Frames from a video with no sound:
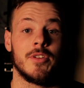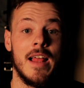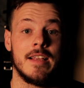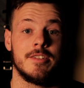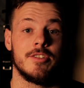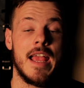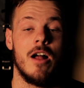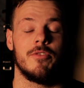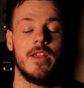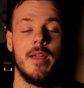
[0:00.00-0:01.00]
last year's
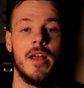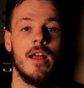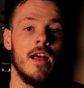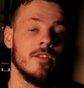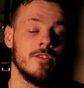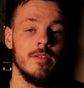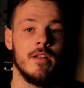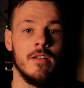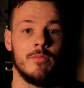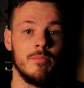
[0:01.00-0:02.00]
Calgary game, I learned
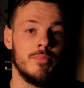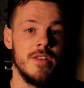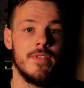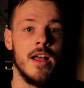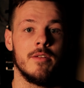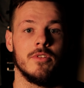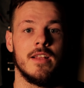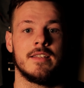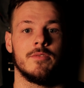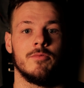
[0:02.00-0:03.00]
a pretty valuable
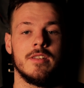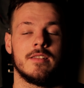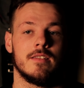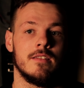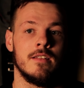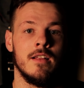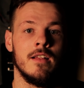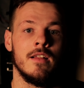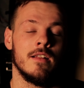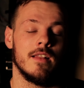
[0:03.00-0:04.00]
lesson was,
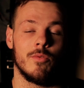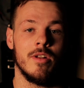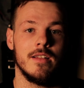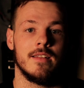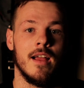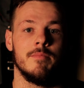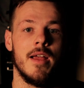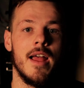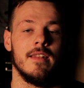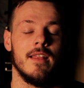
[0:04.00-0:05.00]
like, we're not done,
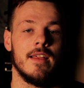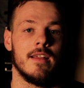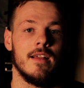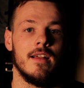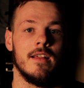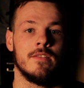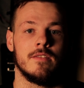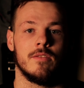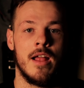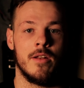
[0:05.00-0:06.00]
man. Like, I
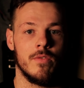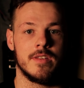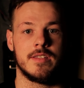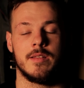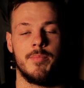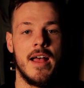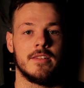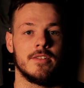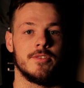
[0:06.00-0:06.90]
know this is the path to the